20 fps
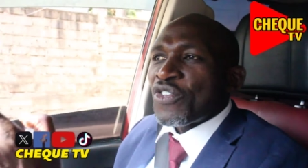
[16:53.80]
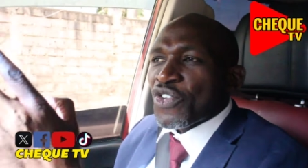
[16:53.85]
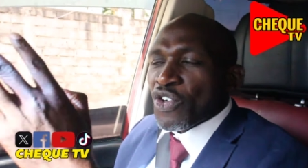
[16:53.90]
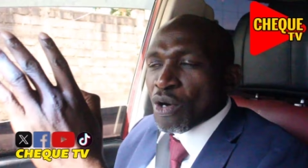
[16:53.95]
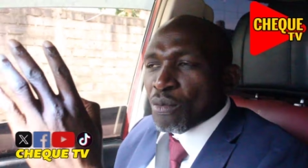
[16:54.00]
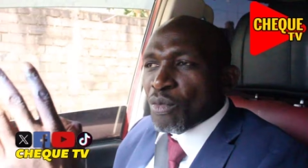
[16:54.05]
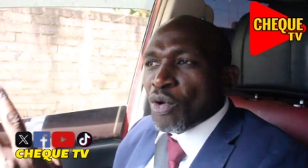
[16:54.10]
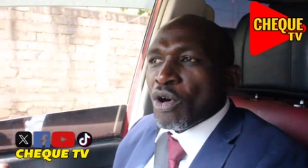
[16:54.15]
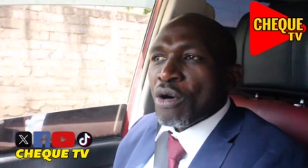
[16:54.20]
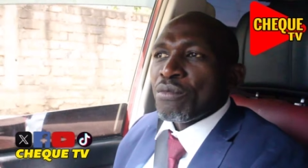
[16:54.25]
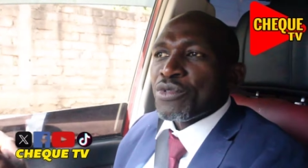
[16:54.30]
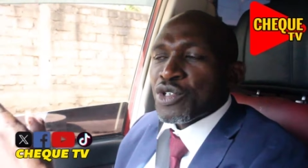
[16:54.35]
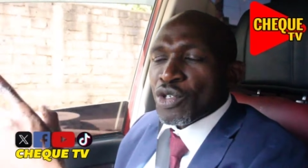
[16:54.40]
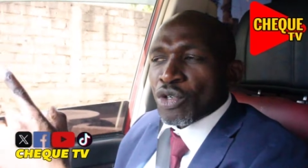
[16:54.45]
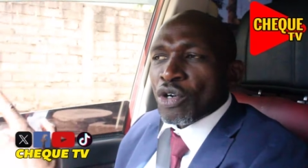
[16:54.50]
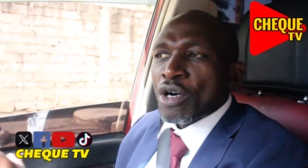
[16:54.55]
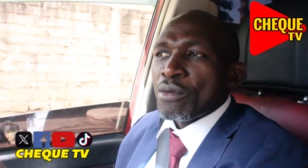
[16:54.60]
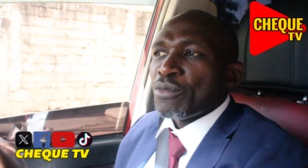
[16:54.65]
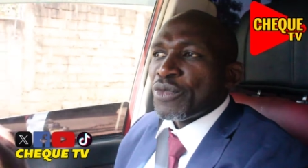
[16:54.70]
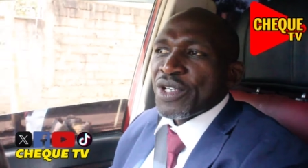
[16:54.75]
from home to
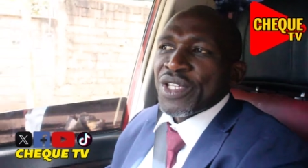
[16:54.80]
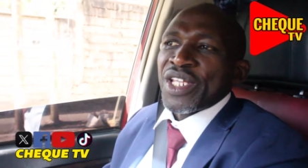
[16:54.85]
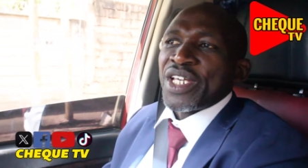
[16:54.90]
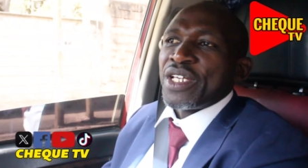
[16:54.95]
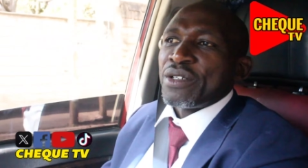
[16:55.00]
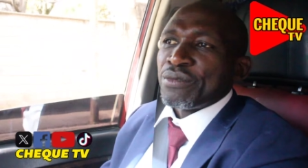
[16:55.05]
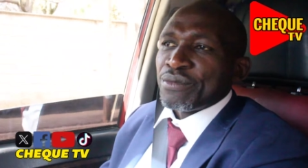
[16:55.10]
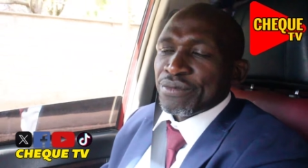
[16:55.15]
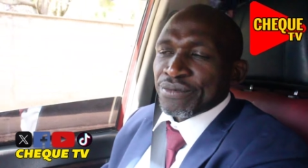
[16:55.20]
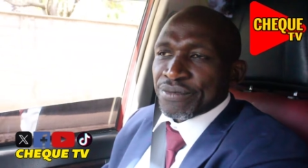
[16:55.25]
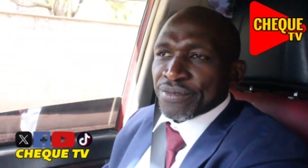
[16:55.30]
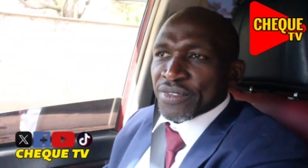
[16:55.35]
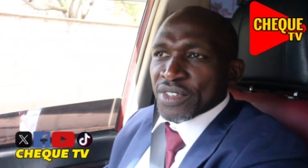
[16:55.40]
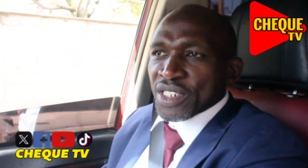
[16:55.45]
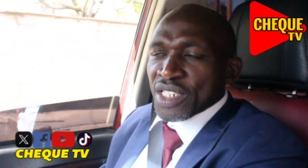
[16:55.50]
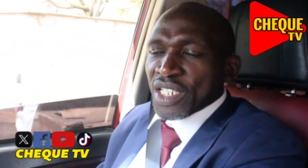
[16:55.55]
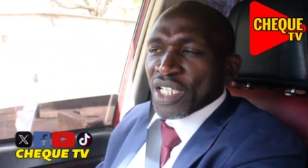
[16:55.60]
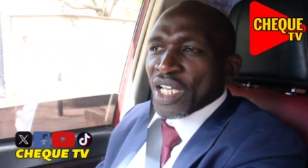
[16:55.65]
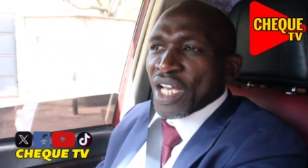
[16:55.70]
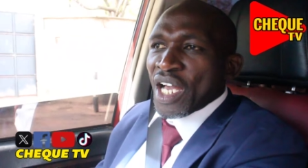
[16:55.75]
home with him,
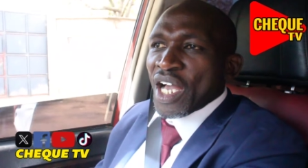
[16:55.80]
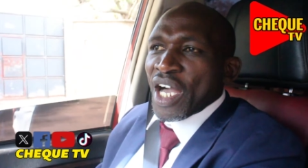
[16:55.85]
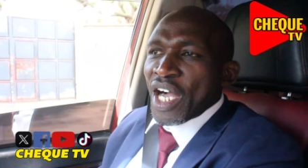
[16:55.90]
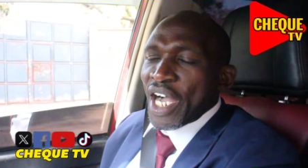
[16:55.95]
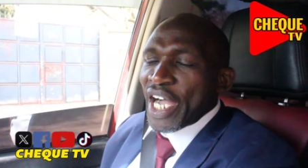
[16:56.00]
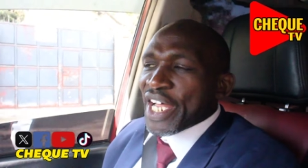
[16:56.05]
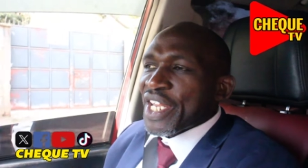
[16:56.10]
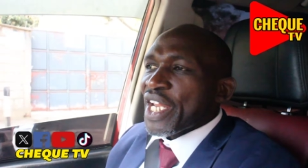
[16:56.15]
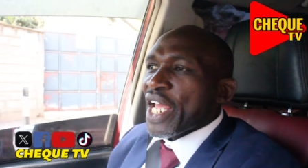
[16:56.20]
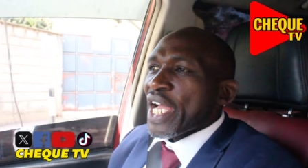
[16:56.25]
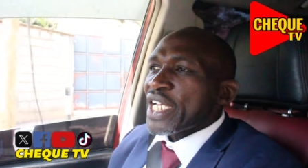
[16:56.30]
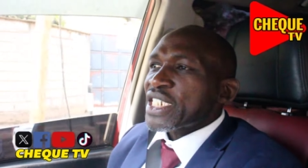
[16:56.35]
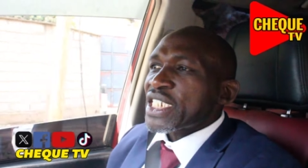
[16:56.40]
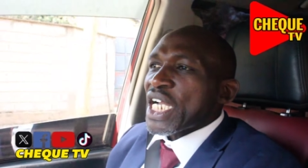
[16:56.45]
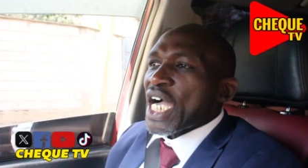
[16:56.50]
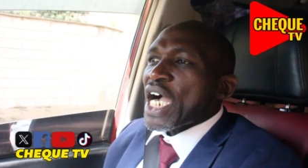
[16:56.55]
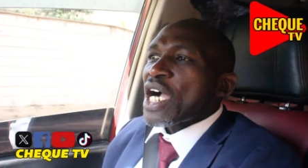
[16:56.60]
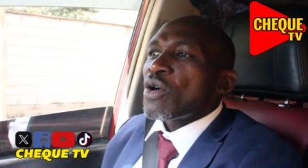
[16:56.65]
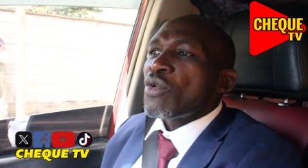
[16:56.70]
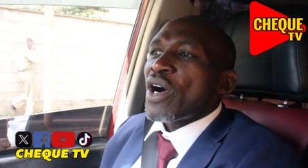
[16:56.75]
and
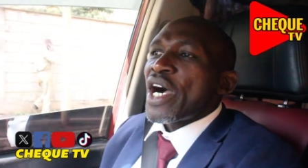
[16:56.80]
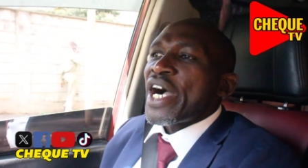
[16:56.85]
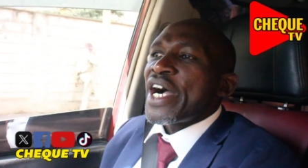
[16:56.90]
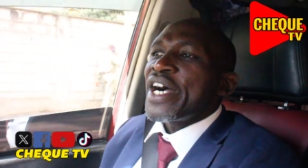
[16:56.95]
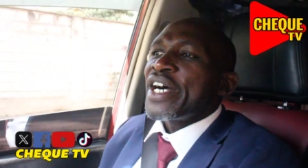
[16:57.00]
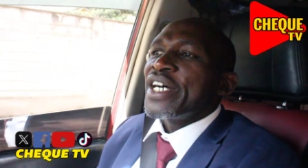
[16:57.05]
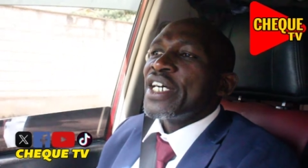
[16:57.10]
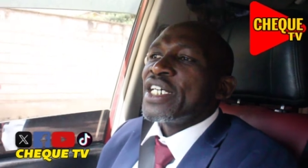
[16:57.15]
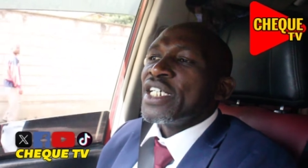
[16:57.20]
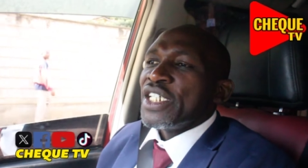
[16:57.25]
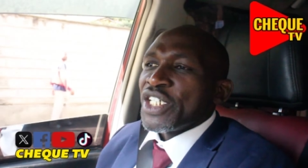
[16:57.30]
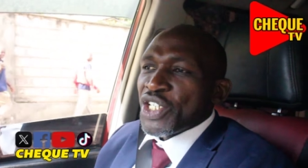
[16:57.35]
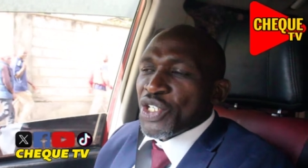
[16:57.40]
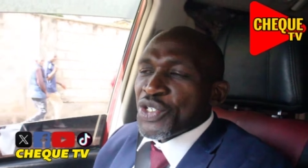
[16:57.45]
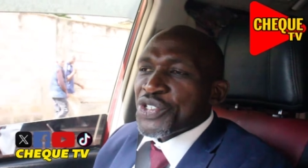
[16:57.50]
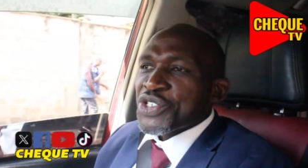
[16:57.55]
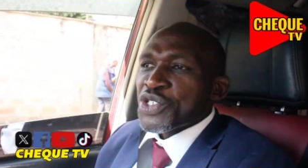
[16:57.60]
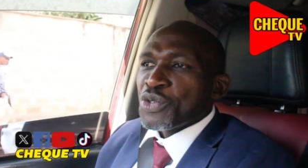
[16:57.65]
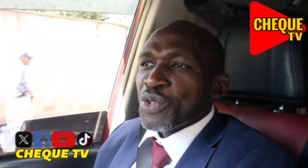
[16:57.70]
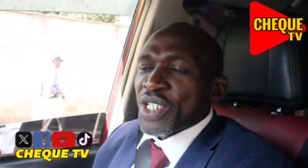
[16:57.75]
Gachagua
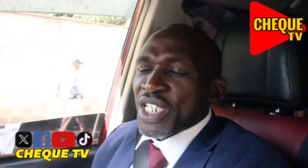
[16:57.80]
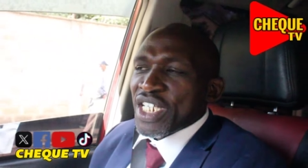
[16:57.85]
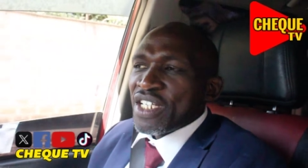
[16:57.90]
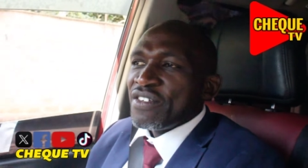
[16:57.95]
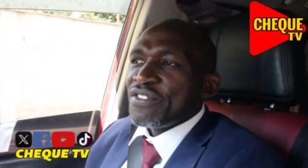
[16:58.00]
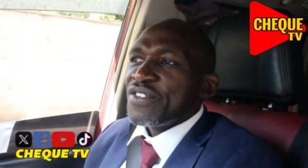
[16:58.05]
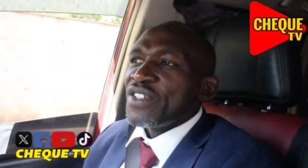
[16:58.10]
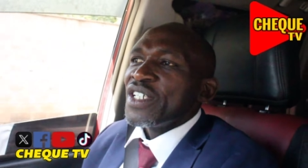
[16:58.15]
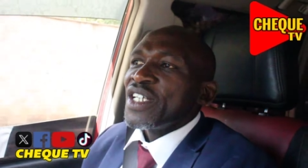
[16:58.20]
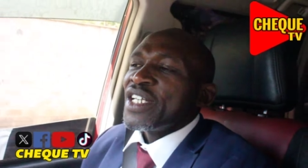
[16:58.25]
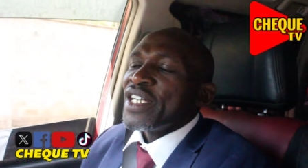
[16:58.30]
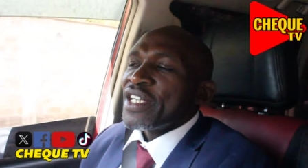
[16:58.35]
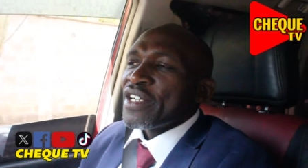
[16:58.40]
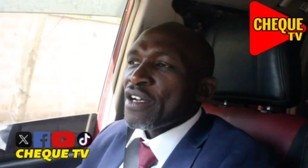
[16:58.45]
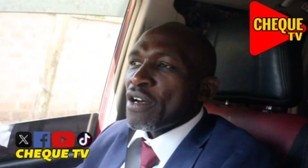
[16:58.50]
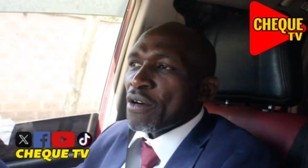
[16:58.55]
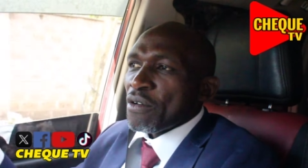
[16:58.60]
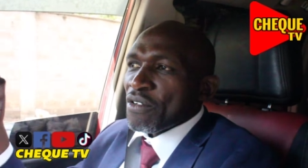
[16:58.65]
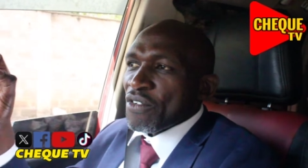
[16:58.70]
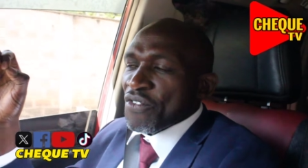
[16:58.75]
used to give
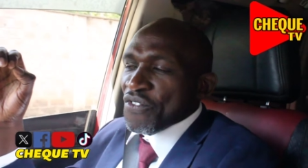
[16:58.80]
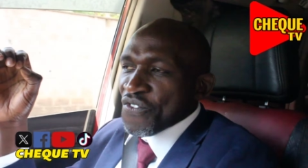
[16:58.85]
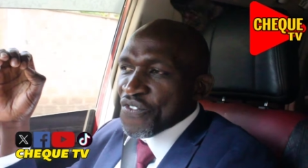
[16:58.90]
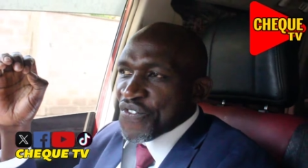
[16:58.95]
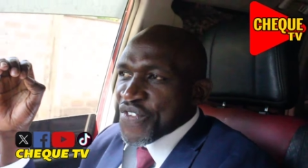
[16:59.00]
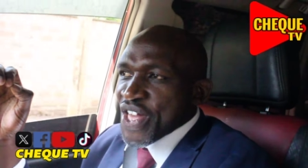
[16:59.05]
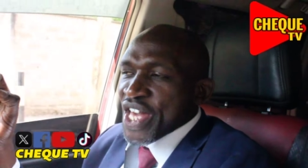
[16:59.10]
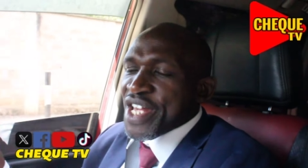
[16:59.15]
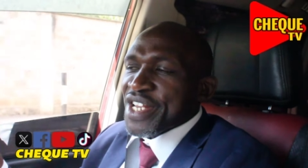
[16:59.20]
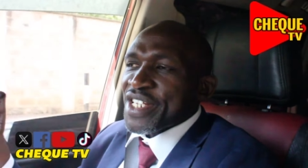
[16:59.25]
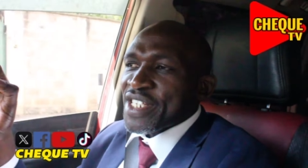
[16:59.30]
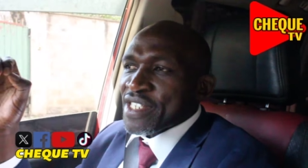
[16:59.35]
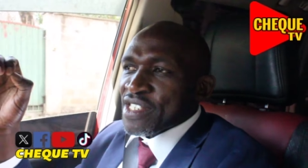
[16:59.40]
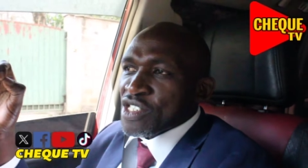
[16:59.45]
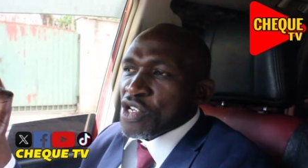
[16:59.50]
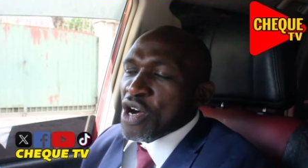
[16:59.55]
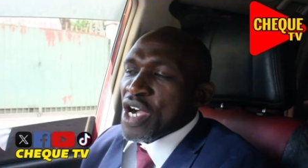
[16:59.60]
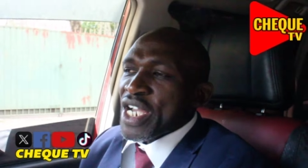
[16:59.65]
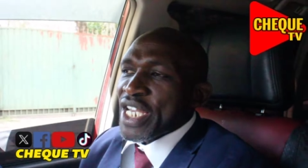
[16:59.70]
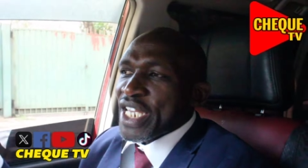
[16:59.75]
very strong